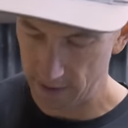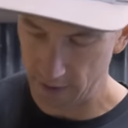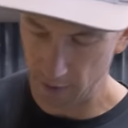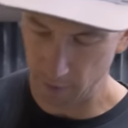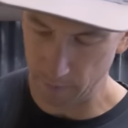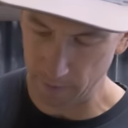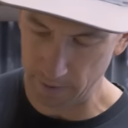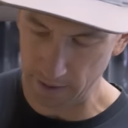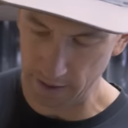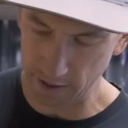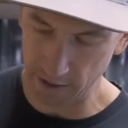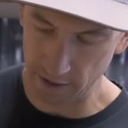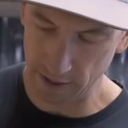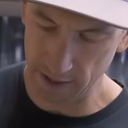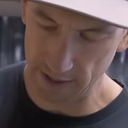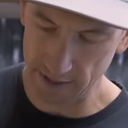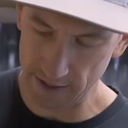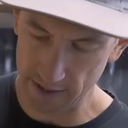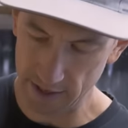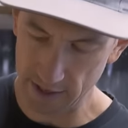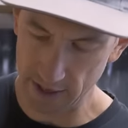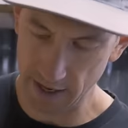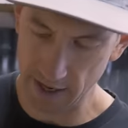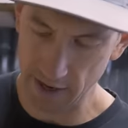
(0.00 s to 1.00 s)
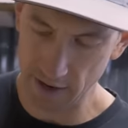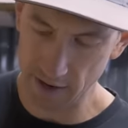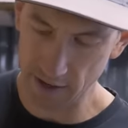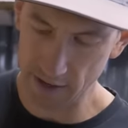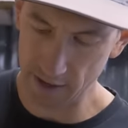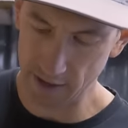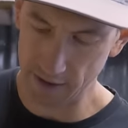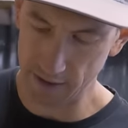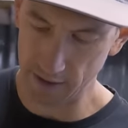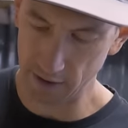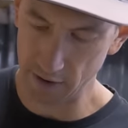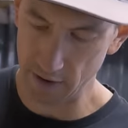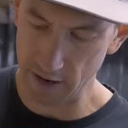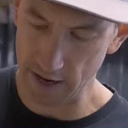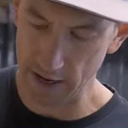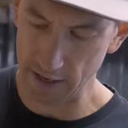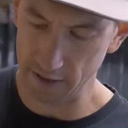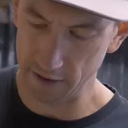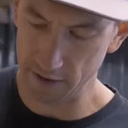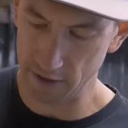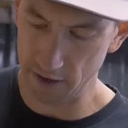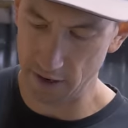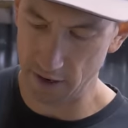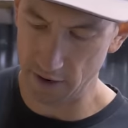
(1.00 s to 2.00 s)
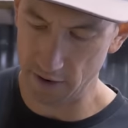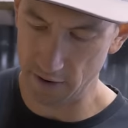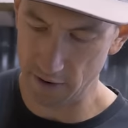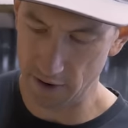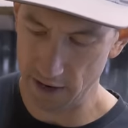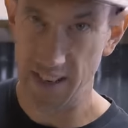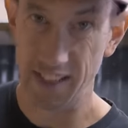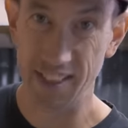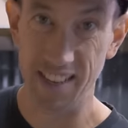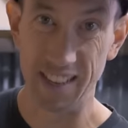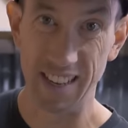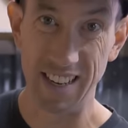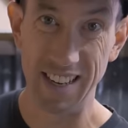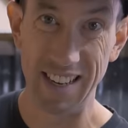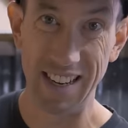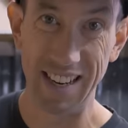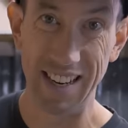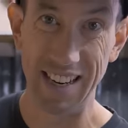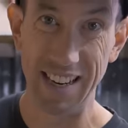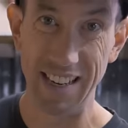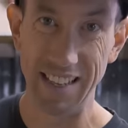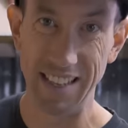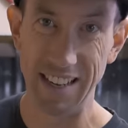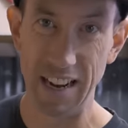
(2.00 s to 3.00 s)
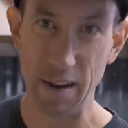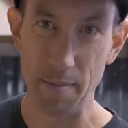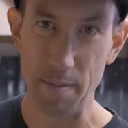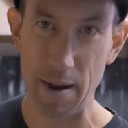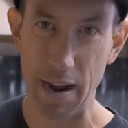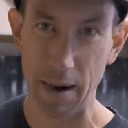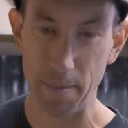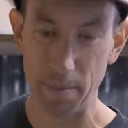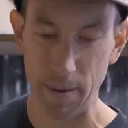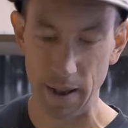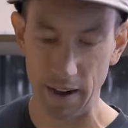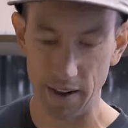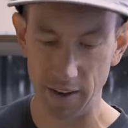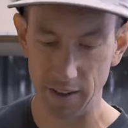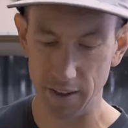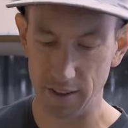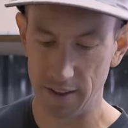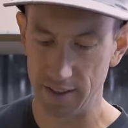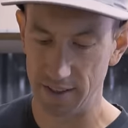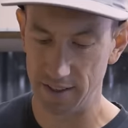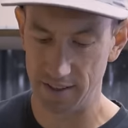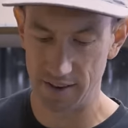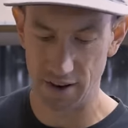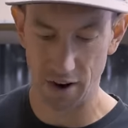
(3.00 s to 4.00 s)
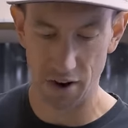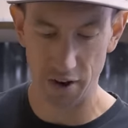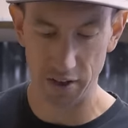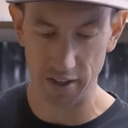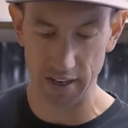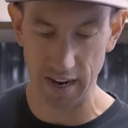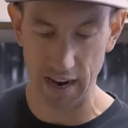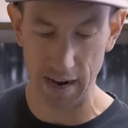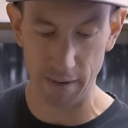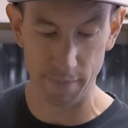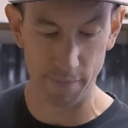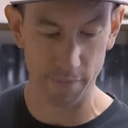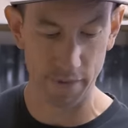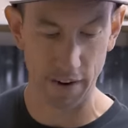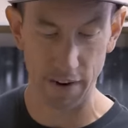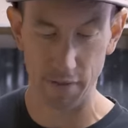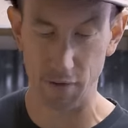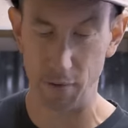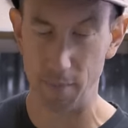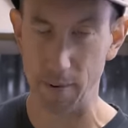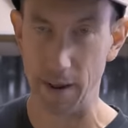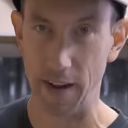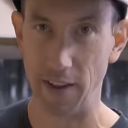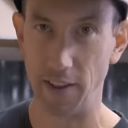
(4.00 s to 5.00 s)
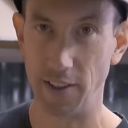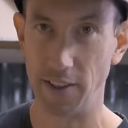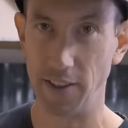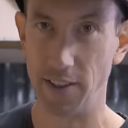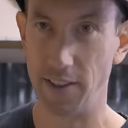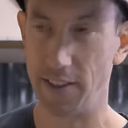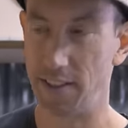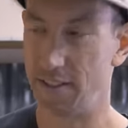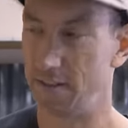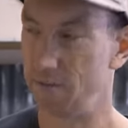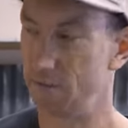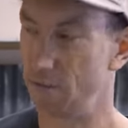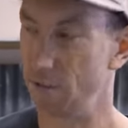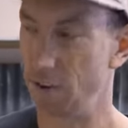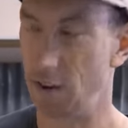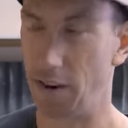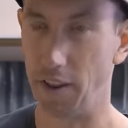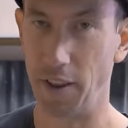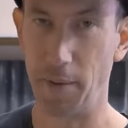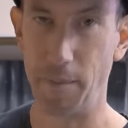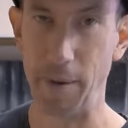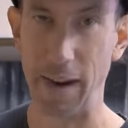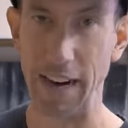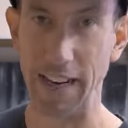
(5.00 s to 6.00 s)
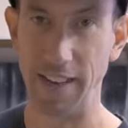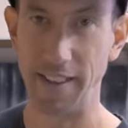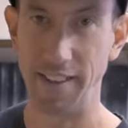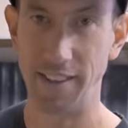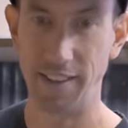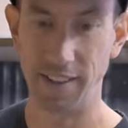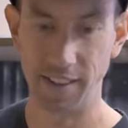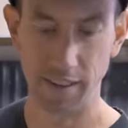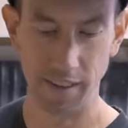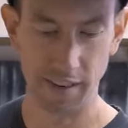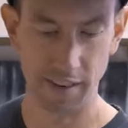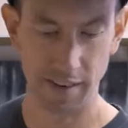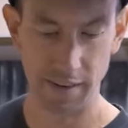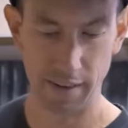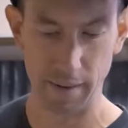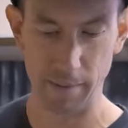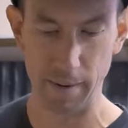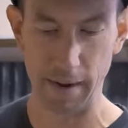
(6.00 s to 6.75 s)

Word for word: A little bit of grease on here because the cranks are new. These are the Deity T-Mac pedals, all-time favorite pedals for all the bikes. They're the